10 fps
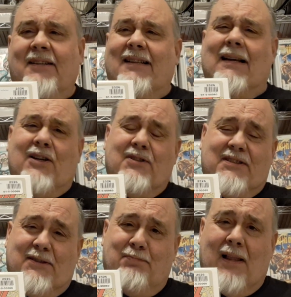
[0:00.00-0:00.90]
Not because
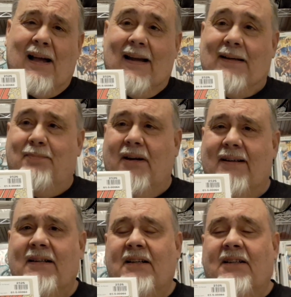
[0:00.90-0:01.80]
he's blind, but
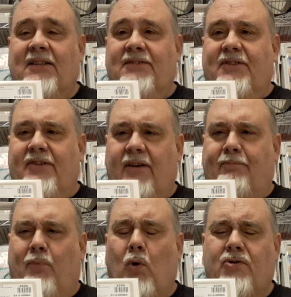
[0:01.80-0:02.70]
the
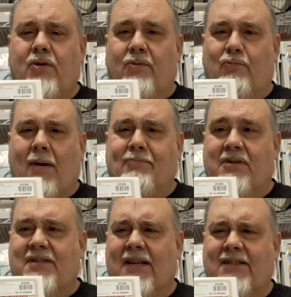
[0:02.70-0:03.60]
portrait
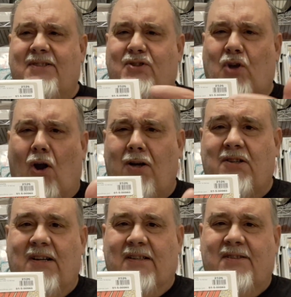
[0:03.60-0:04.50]
represents
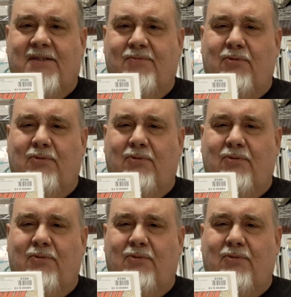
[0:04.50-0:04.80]
darkness,